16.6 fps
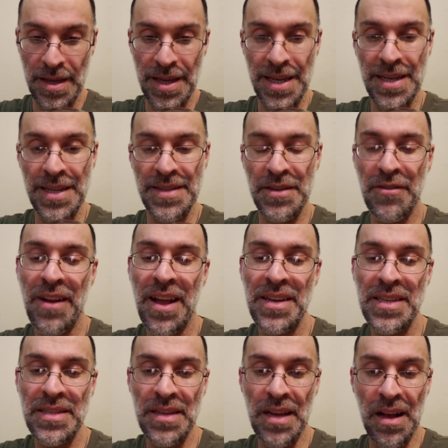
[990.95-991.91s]
And it's
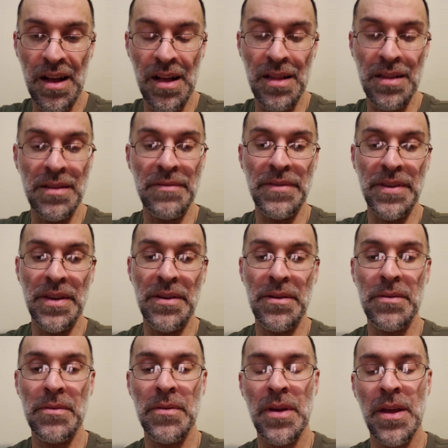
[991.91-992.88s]
granted to all of
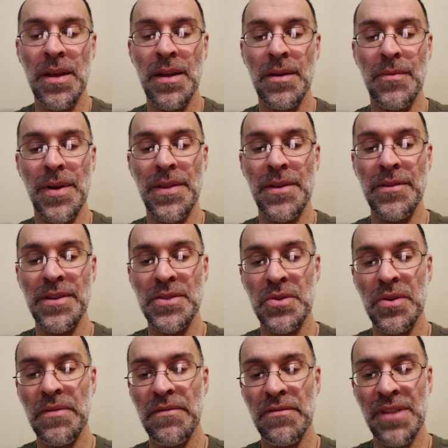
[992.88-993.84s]
you, whether
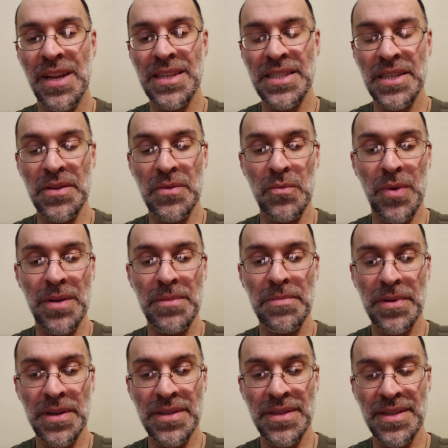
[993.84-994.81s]
it's reflected in one
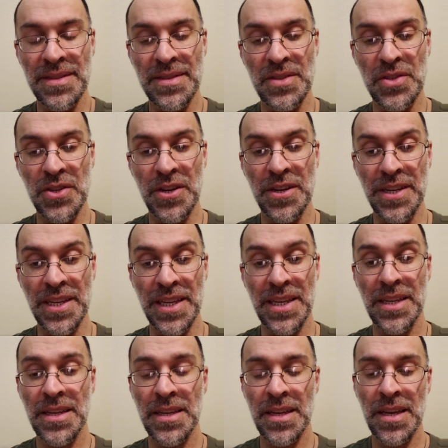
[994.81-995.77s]
person's
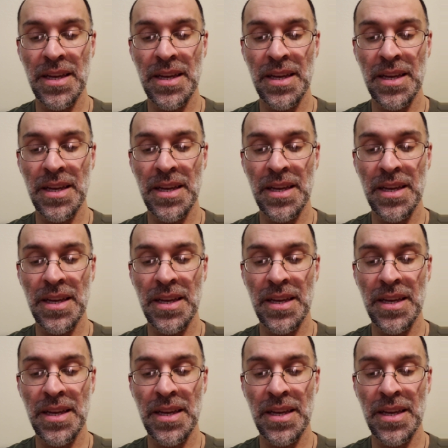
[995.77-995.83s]
journey